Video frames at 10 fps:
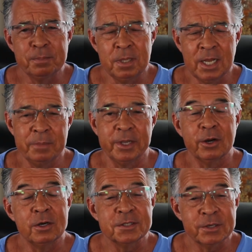plumbing
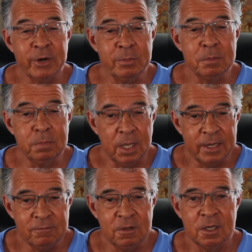or cerebral
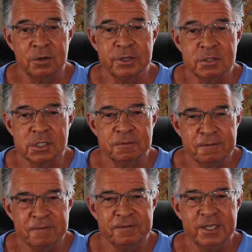blood flow uses
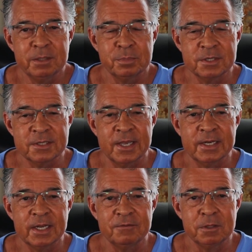
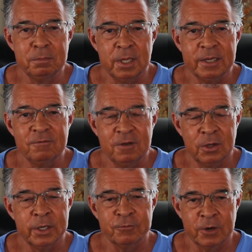15% of the blood
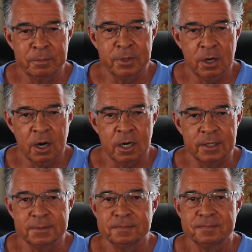flowing from your
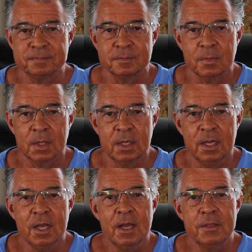heart.
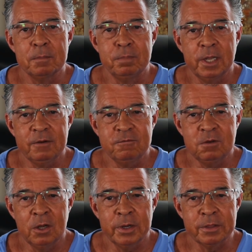The blood
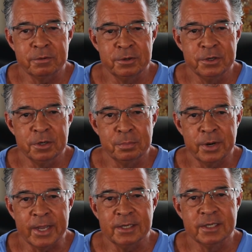flowing through your
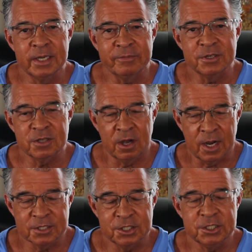brain delivers
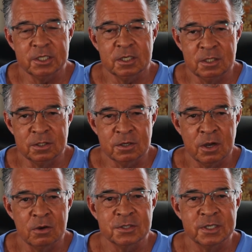oxygen,
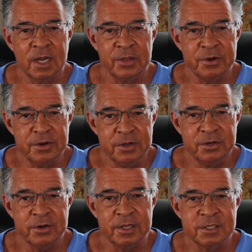glucose, and other
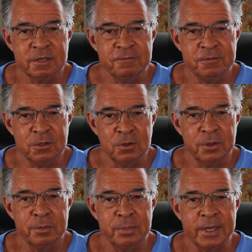nutrients to fuel
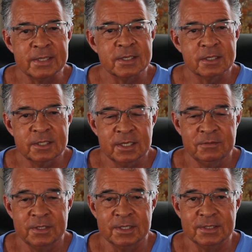the brain's
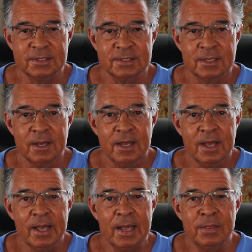activities.
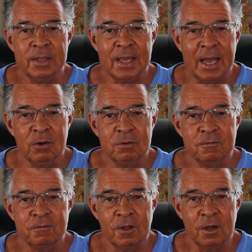And the
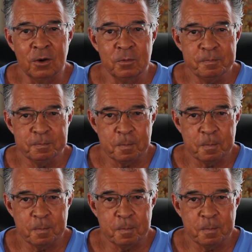outflow